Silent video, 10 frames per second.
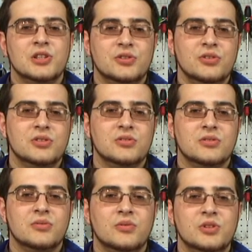We're happy
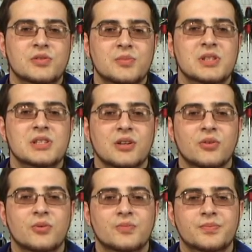to fulfill his
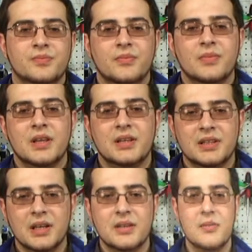request, so chip